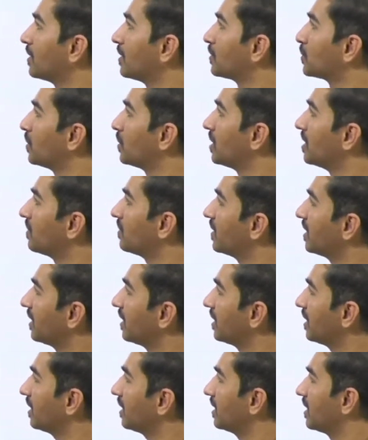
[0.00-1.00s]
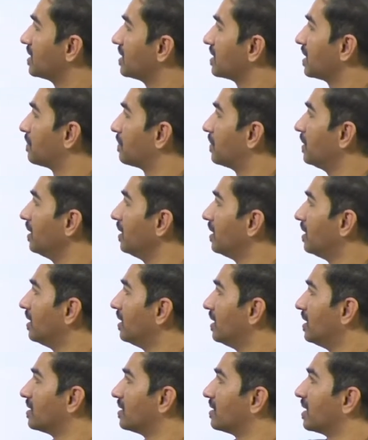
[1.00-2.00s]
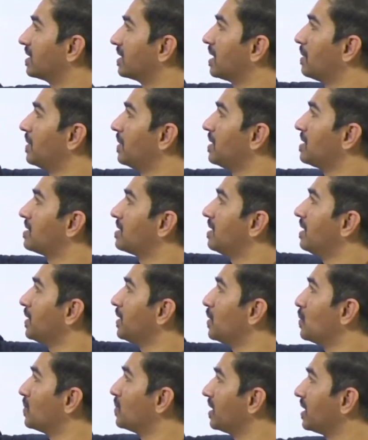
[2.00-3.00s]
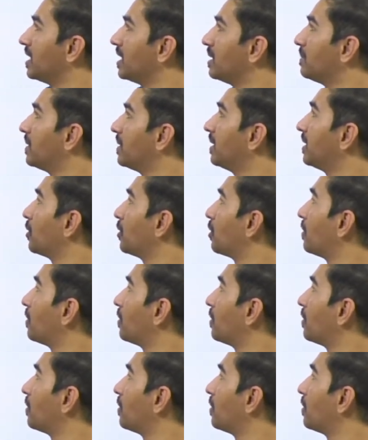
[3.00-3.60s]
So here we are taking an example. The example is telling using elementary